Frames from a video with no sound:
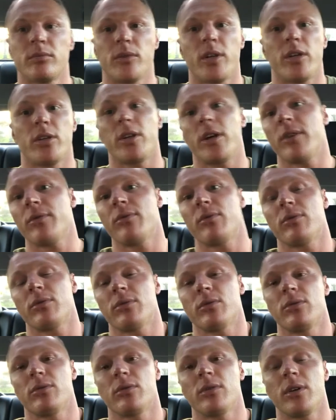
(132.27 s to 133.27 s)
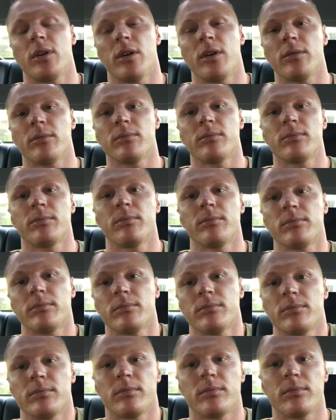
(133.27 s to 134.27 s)
you have
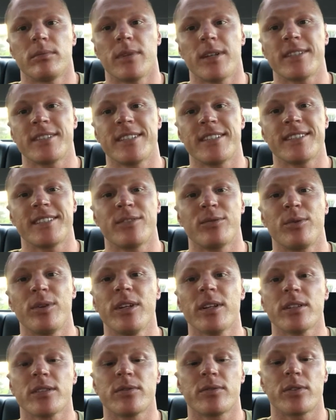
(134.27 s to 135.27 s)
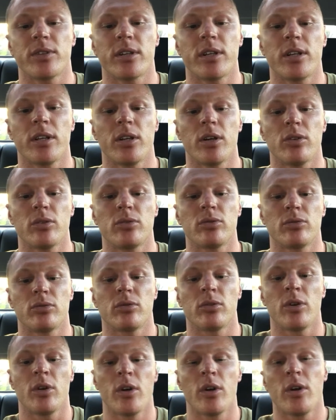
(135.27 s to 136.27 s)
assistant wheels for it, you know,
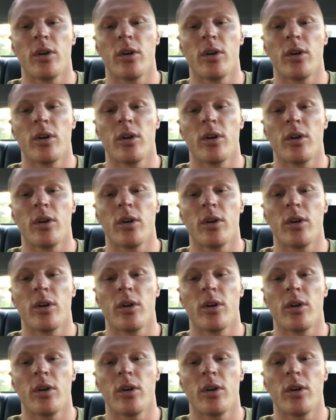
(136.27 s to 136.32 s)
to